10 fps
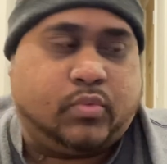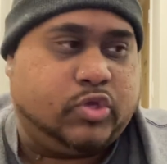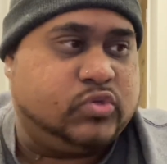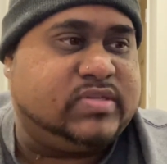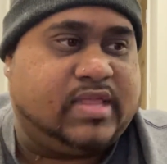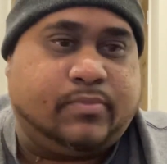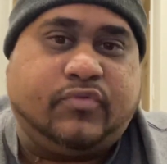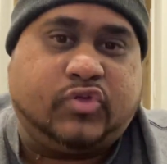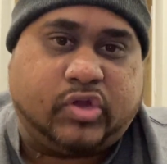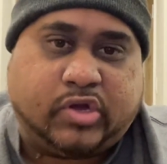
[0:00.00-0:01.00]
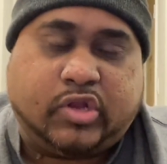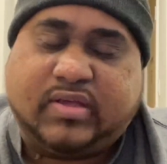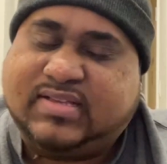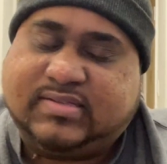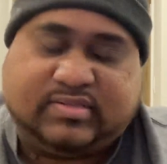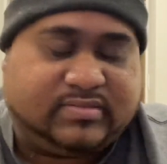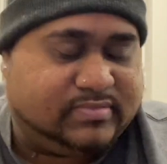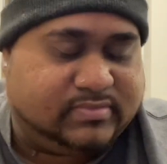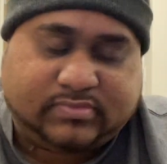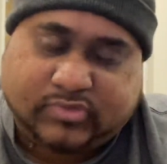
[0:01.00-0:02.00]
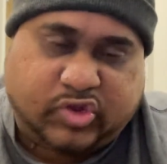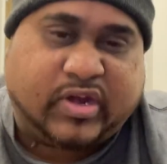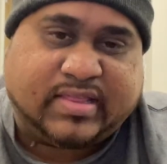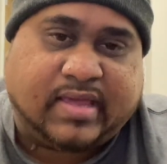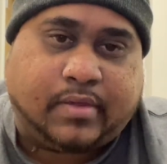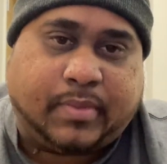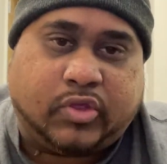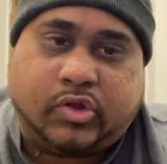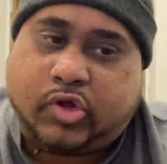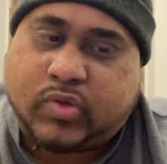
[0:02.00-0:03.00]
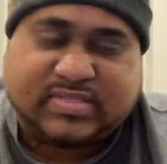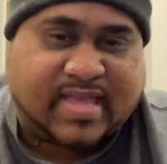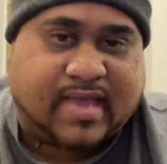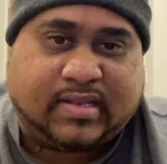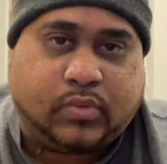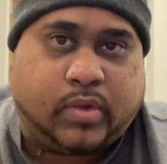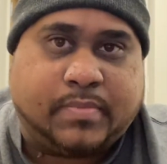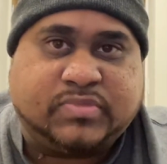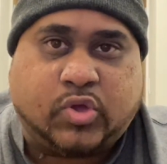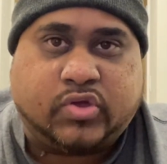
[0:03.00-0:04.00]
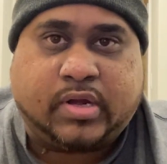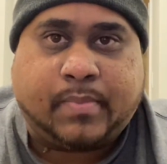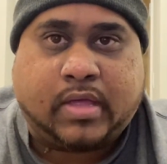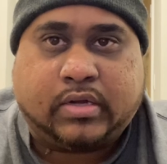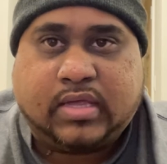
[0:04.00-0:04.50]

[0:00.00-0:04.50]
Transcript: When you see the movie, you're gonna think of me. You're gonna know exactly what I'm talking about.